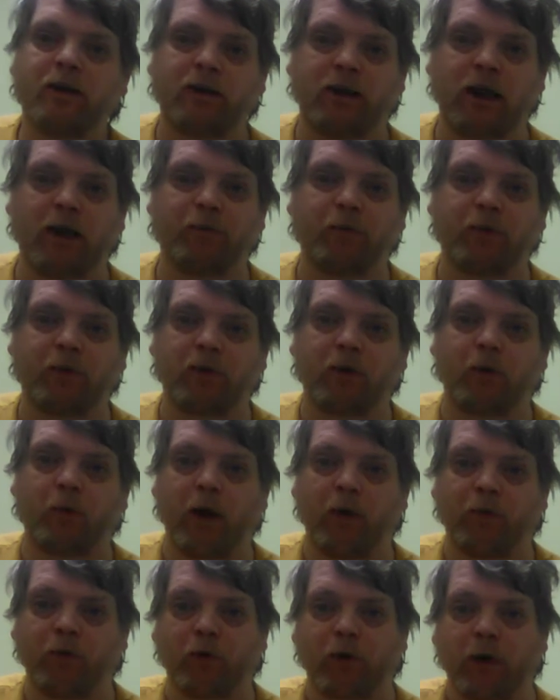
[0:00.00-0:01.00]
given the
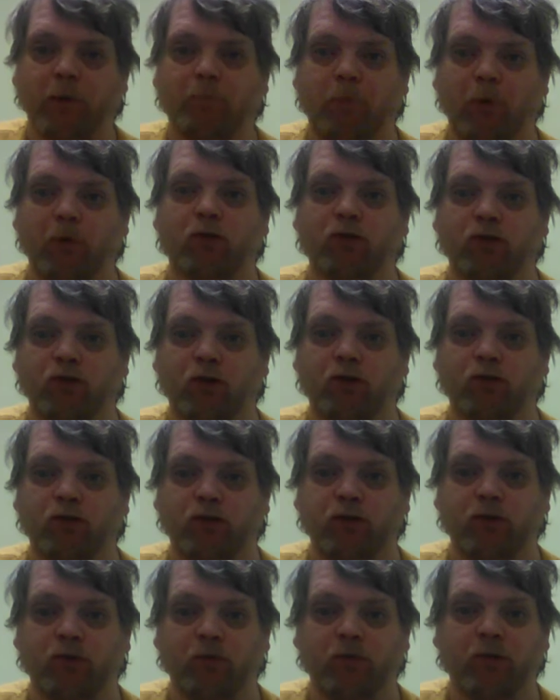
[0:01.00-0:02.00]
way fucking Boris
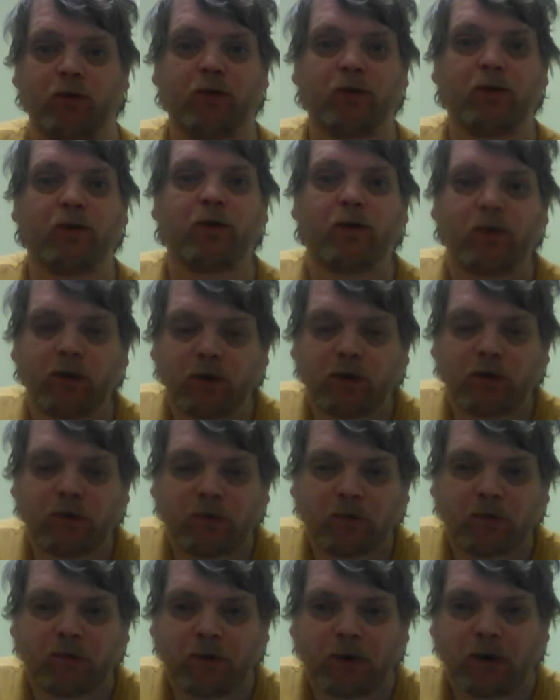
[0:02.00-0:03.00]
Johnson
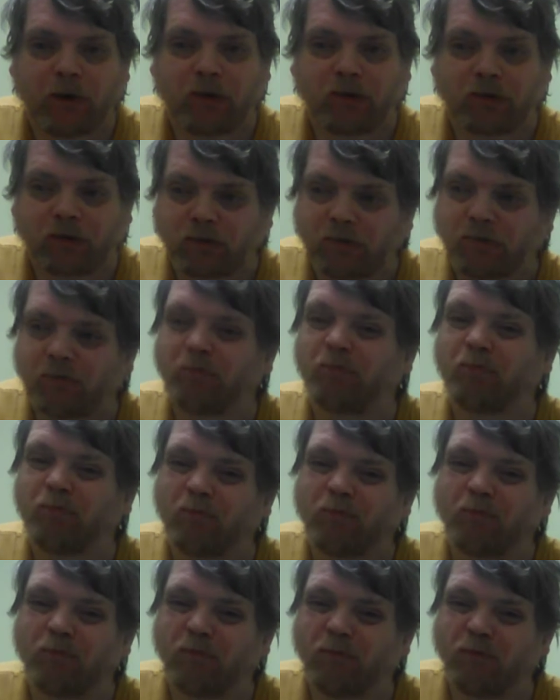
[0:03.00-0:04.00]
is,
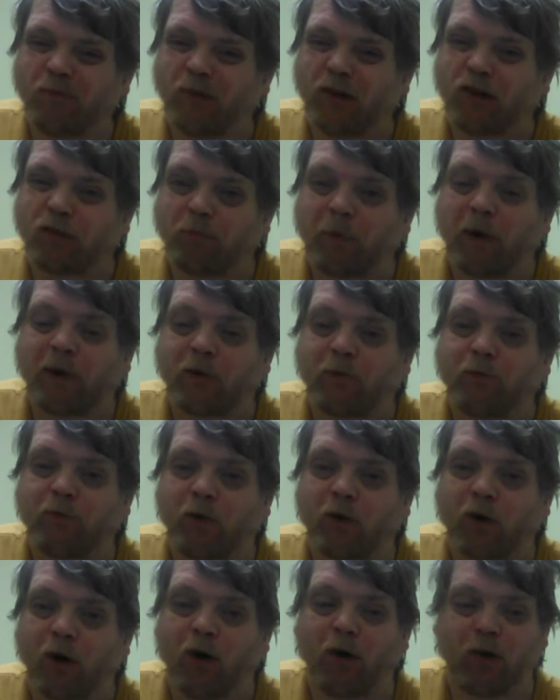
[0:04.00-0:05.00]
he's better than
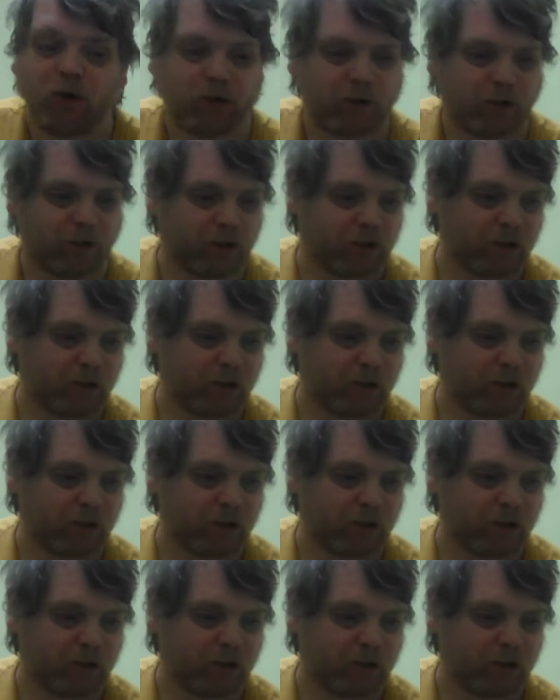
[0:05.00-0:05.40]
fuck all.